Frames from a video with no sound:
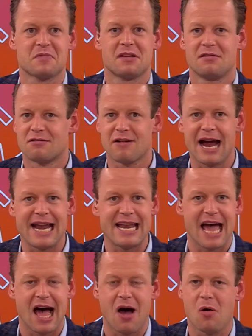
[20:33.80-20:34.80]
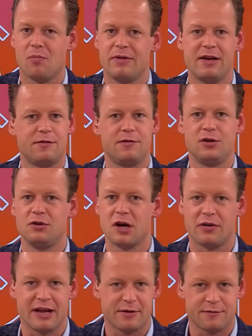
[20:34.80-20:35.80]
Right now, if you
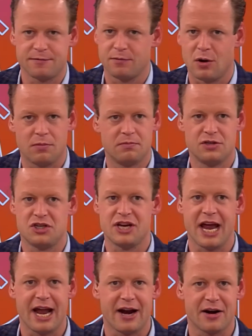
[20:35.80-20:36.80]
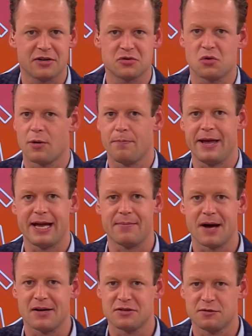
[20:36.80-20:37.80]
don't have shares or big
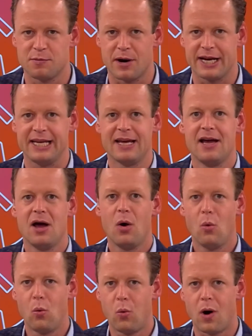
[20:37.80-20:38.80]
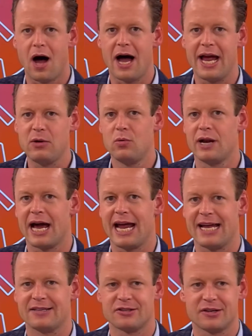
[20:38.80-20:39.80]
amounts of money, why would I
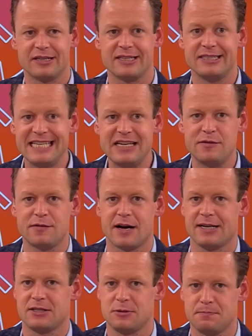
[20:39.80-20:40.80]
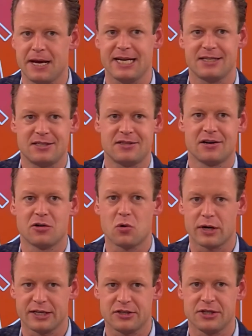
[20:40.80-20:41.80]
enter the DeFi space,
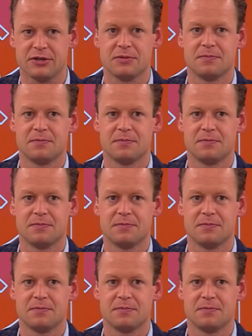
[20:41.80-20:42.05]
according to you?